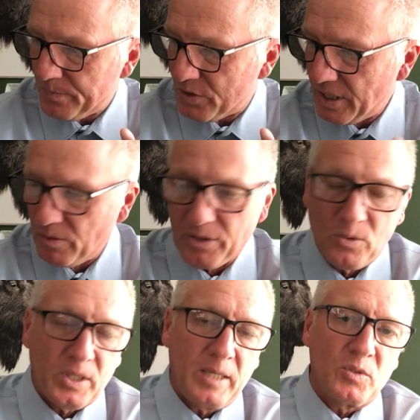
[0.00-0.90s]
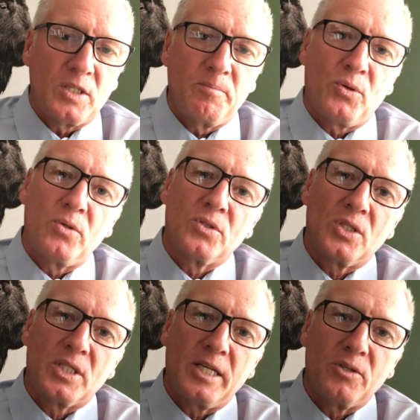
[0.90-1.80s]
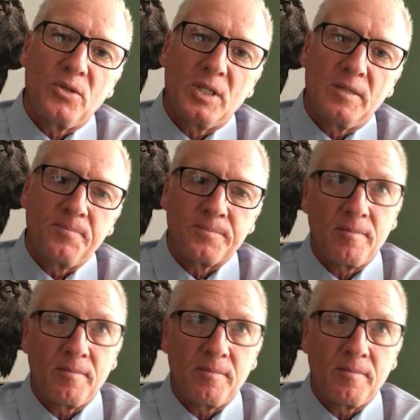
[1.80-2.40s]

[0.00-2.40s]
So I thought that was important to tell you that,